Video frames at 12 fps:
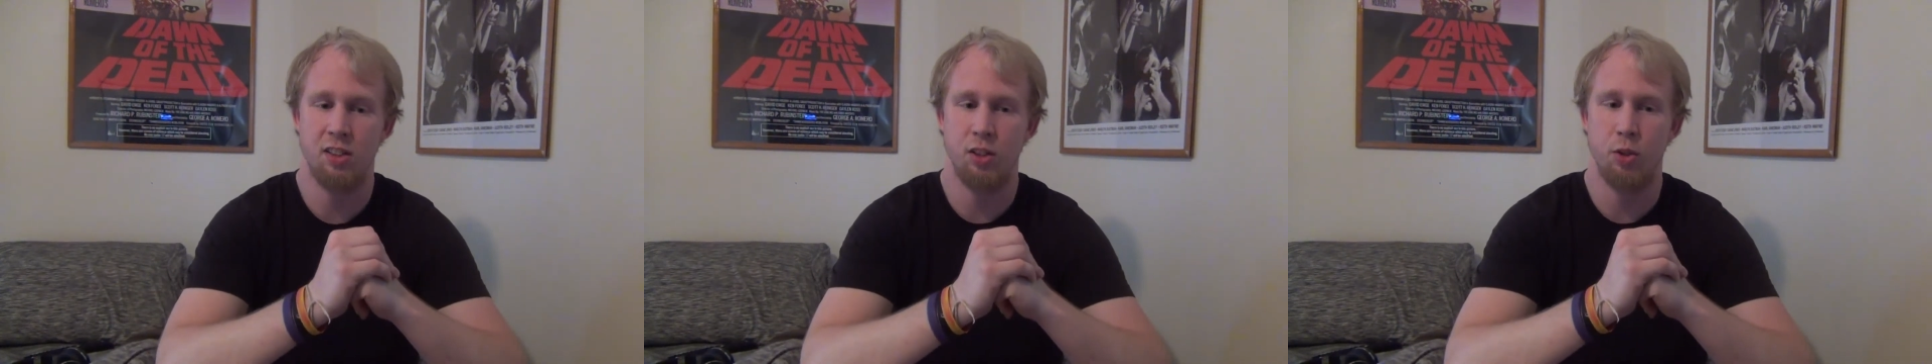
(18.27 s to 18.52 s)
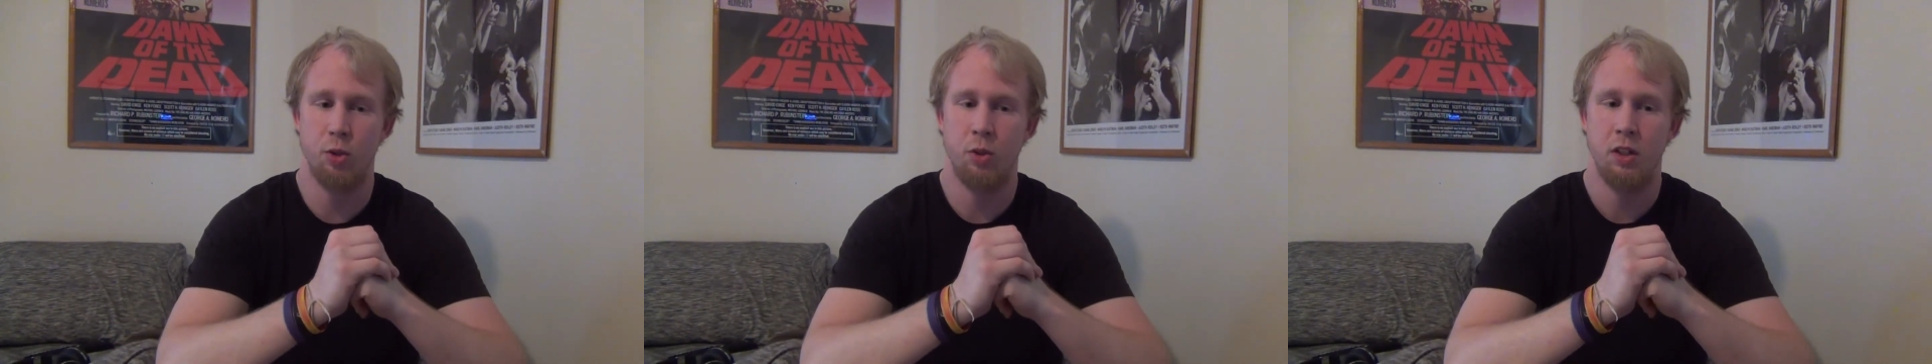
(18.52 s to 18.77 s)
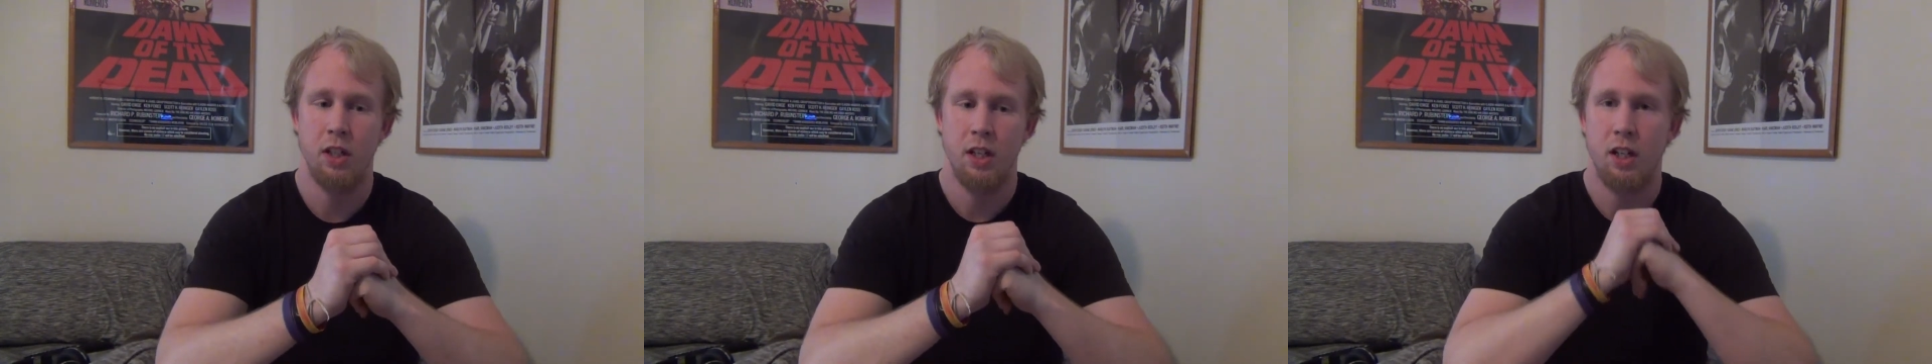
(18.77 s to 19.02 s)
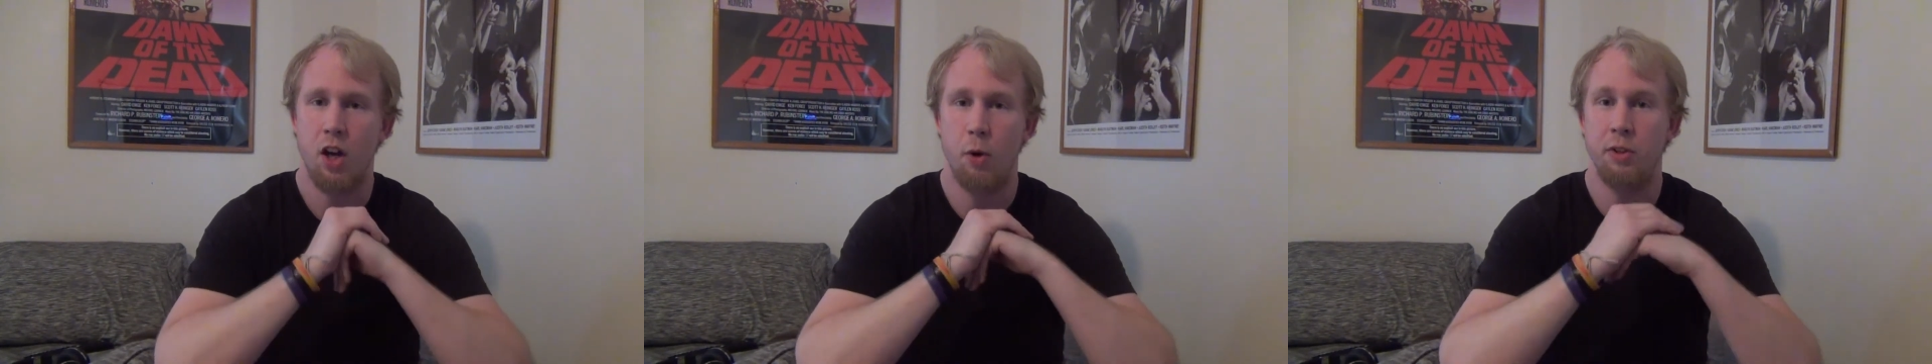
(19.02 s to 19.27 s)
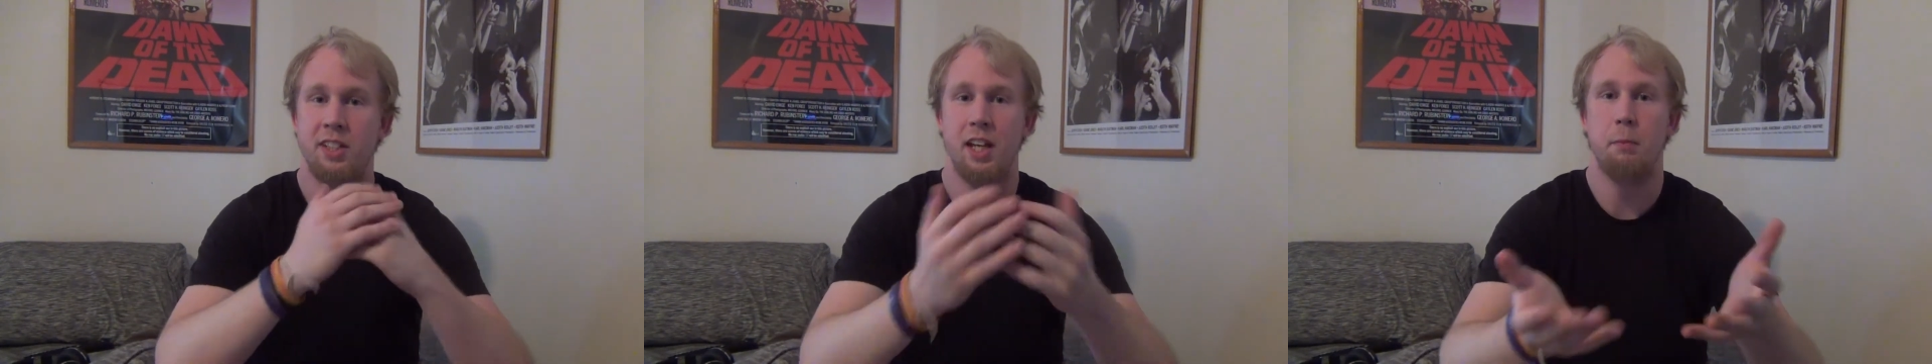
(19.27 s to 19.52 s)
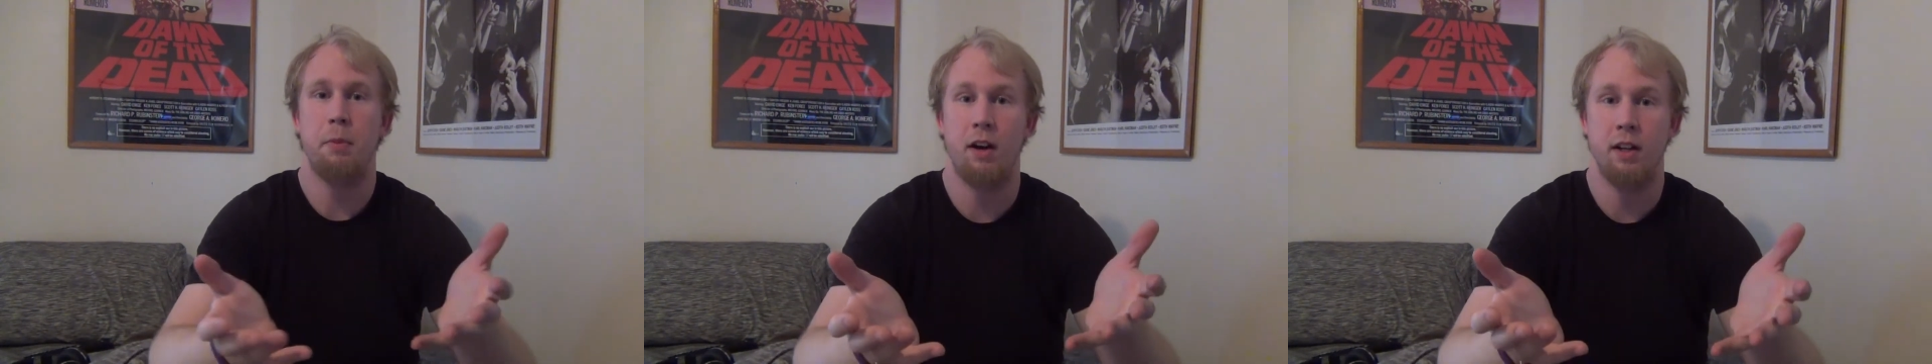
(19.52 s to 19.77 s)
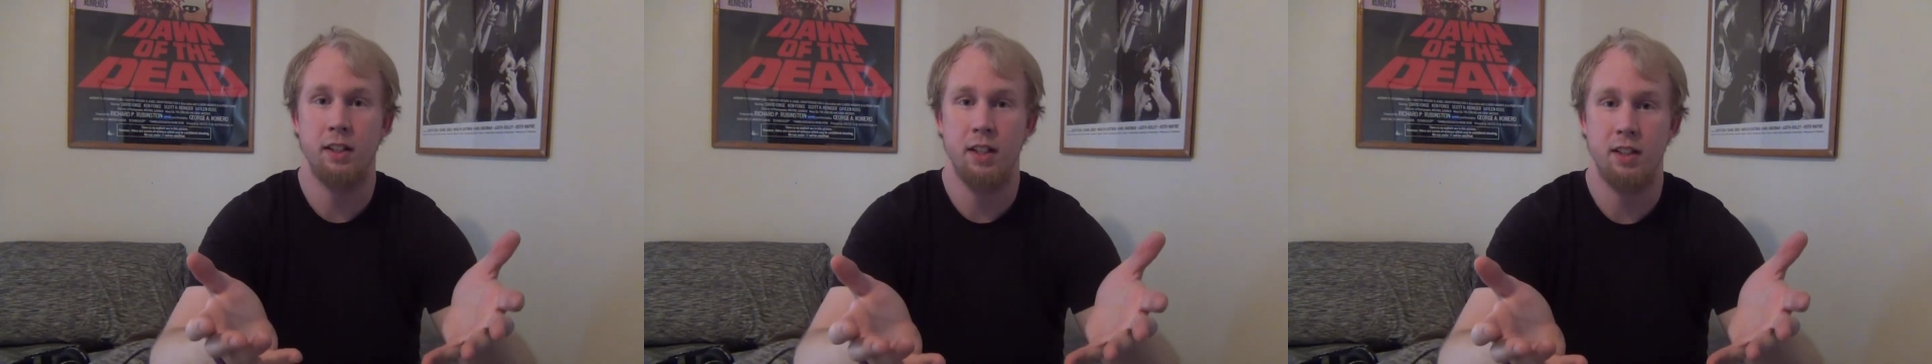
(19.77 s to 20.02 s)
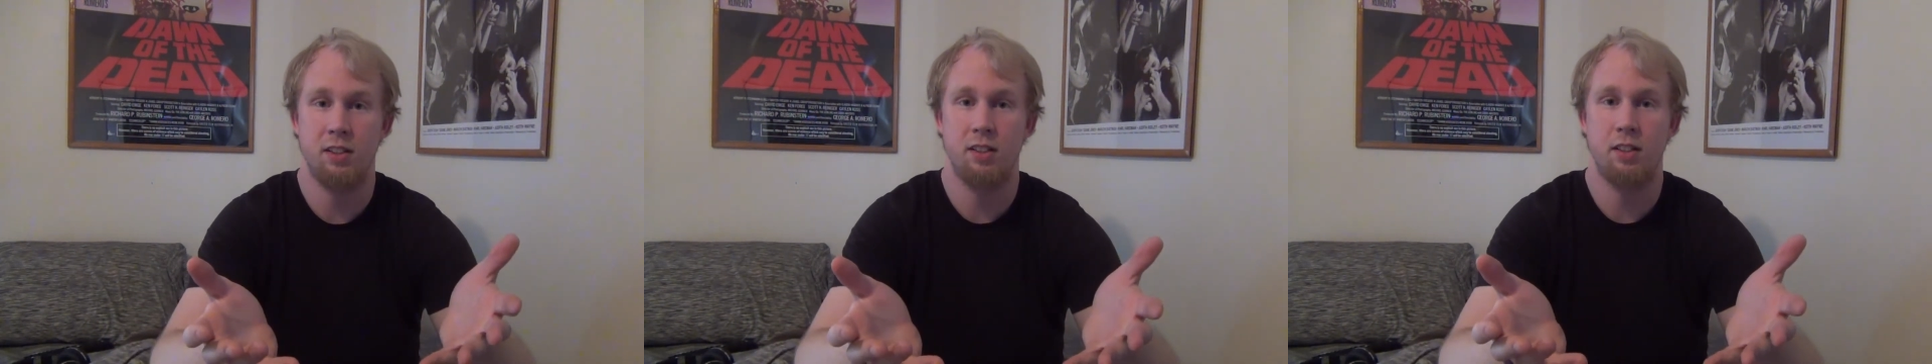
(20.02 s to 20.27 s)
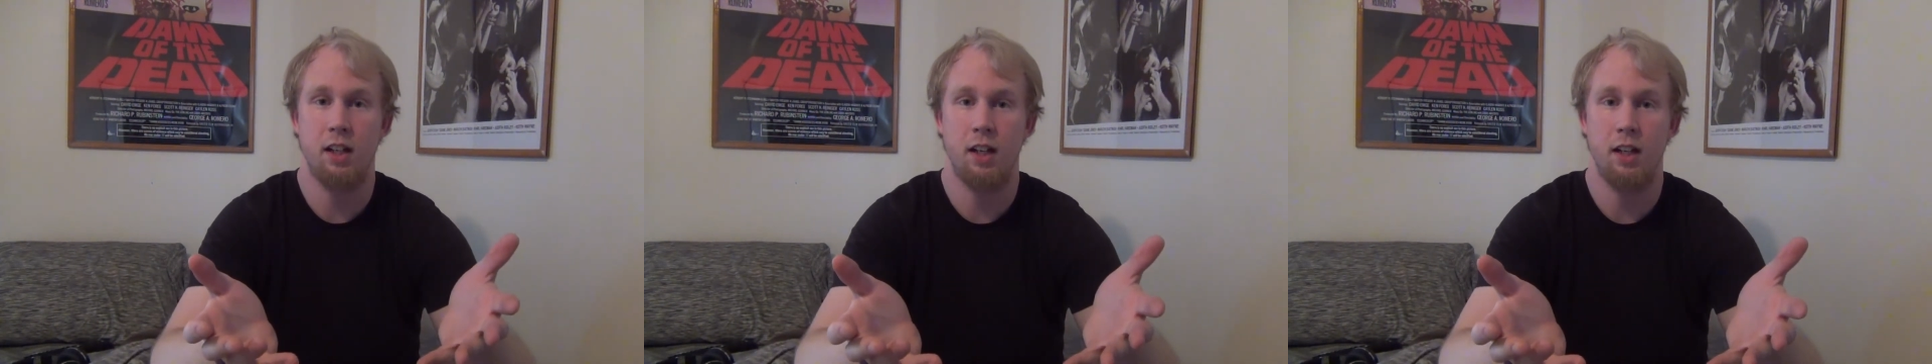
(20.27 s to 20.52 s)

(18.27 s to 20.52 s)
to go and take part in this